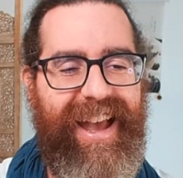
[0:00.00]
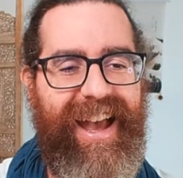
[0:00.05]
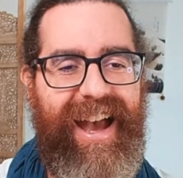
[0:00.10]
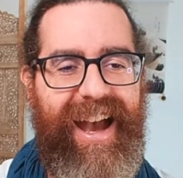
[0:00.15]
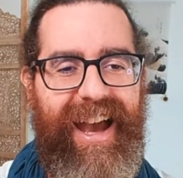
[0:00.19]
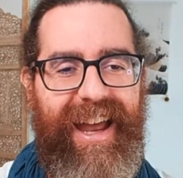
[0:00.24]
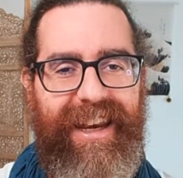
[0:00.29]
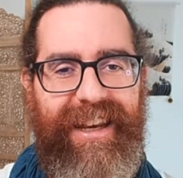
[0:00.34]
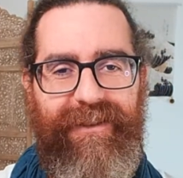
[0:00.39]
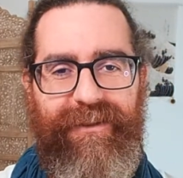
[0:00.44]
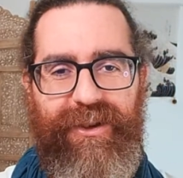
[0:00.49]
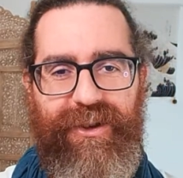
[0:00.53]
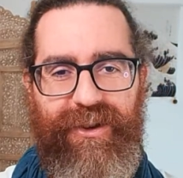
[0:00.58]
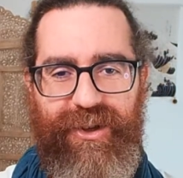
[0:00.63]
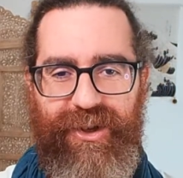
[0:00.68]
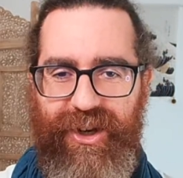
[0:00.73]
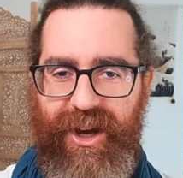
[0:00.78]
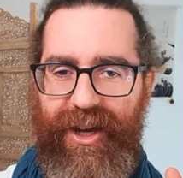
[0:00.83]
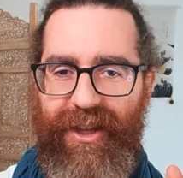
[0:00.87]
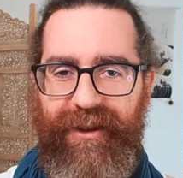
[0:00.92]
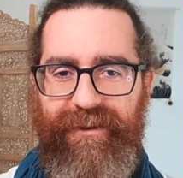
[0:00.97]
And if you
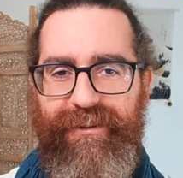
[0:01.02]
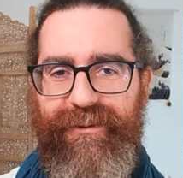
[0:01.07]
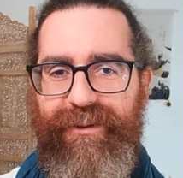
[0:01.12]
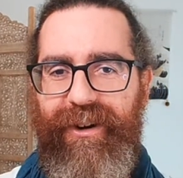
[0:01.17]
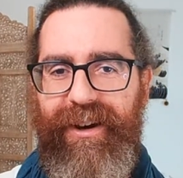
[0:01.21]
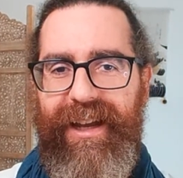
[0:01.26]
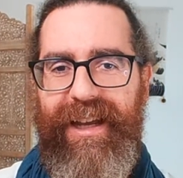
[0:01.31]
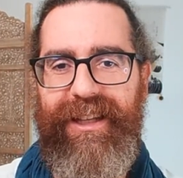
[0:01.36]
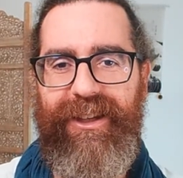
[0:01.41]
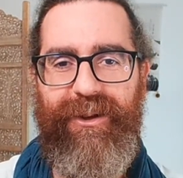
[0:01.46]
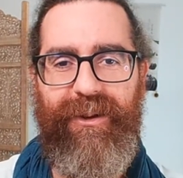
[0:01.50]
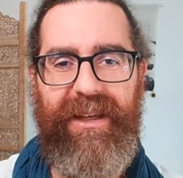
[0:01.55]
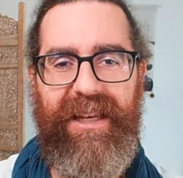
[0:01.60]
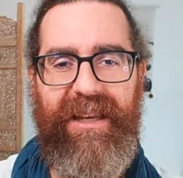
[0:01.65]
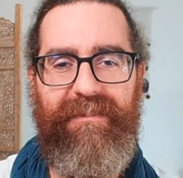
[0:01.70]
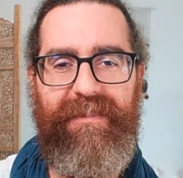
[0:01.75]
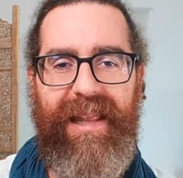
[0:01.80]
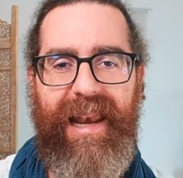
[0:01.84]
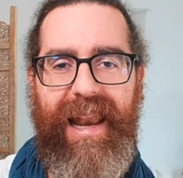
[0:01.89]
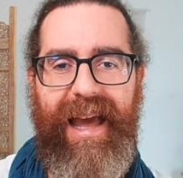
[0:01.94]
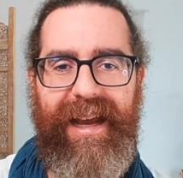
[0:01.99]
enjoyed, don't forget to
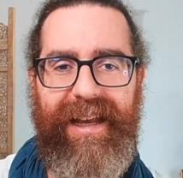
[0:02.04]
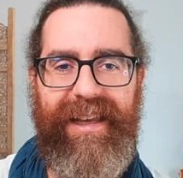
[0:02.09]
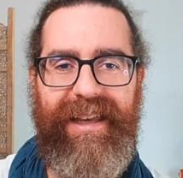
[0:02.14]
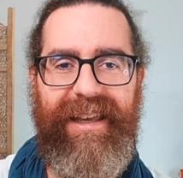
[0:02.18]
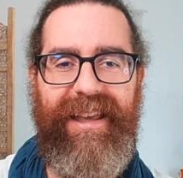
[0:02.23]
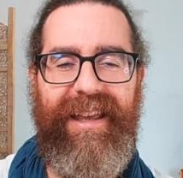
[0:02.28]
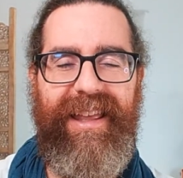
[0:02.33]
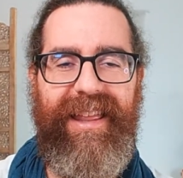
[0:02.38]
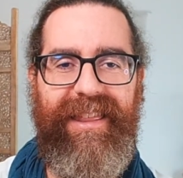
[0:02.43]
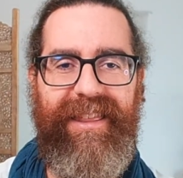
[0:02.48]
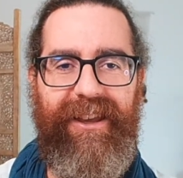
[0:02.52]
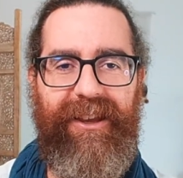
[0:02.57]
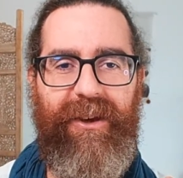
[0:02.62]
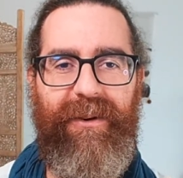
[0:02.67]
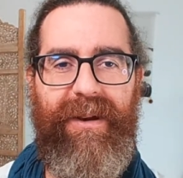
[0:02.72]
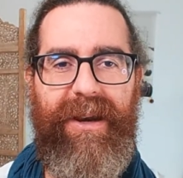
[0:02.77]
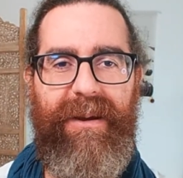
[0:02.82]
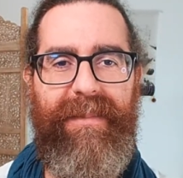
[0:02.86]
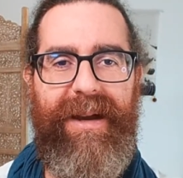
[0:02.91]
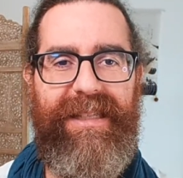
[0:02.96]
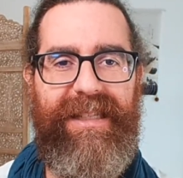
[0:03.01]
keep the luck. Thank you
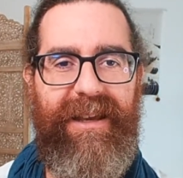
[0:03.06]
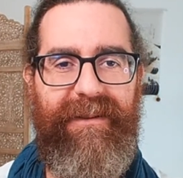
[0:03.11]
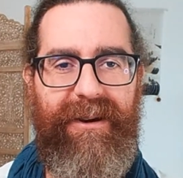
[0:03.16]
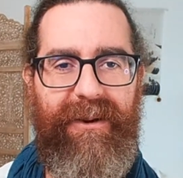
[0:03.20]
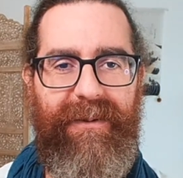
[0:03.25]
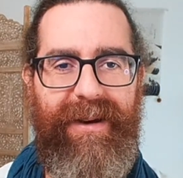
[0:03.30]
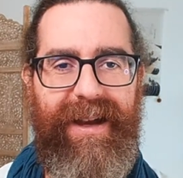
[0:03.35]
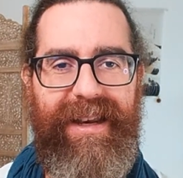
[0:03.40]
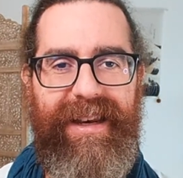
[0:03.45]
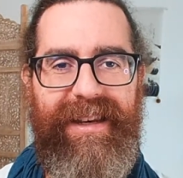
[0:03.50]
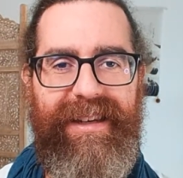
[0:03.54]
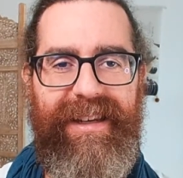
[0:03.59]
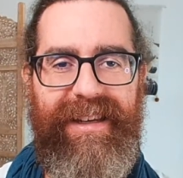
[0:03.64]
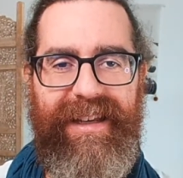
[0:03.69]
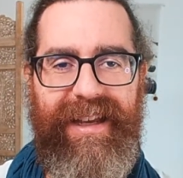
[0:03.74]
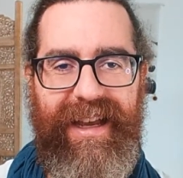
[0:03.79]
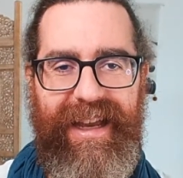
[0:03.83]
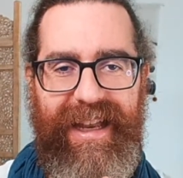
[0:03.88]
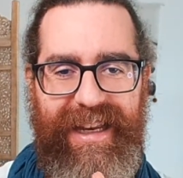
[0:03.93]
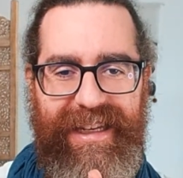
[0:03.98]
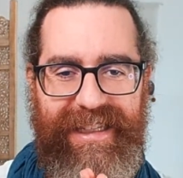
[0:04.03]
very much, everyone.
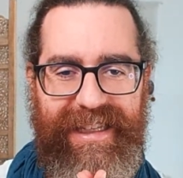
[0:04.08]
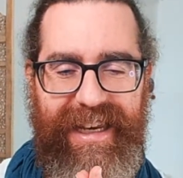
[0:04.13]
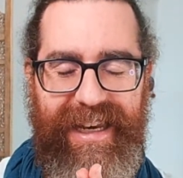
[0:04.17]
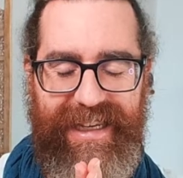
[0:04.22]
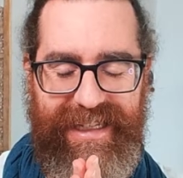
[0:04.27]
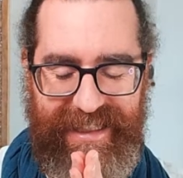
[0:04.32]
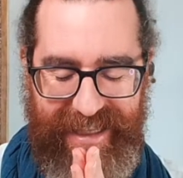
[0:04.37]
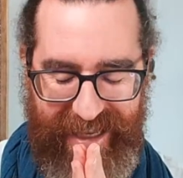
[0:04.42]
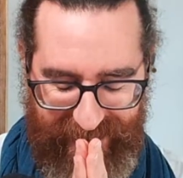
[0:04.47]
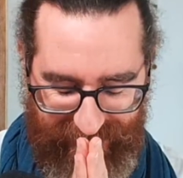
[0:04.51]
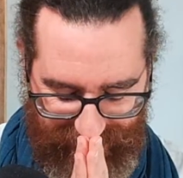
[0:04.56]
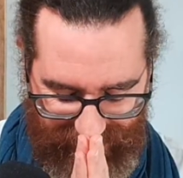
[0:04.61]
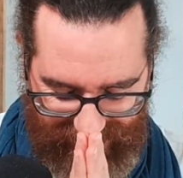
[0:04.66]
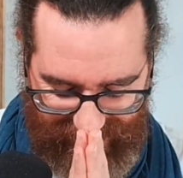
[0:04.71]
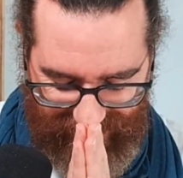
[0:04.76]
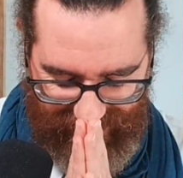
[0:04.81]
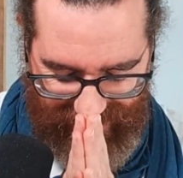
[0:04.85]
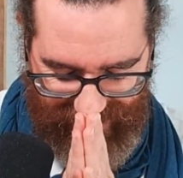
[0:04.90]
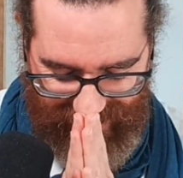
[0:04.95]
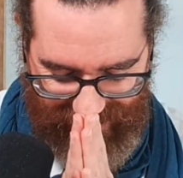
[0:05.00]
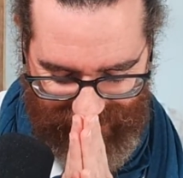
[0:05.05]
Until next time,
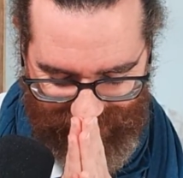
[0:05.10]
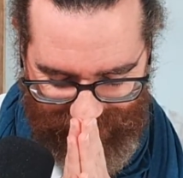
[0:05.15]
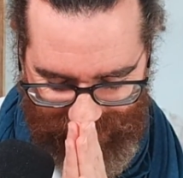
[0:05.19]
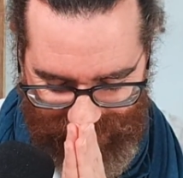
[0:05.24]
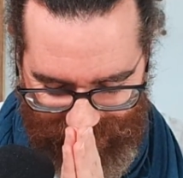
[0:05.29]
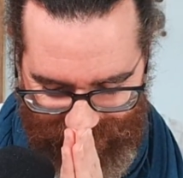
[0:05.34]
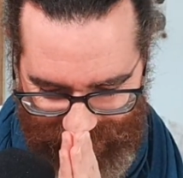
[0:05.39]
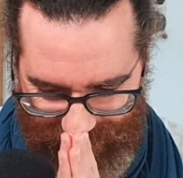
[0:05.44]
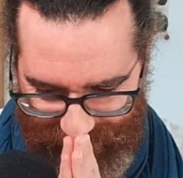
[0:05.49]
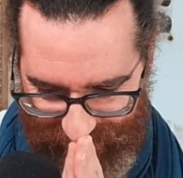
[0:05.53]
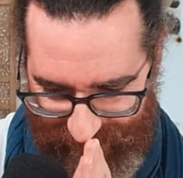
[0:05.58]
Sanam.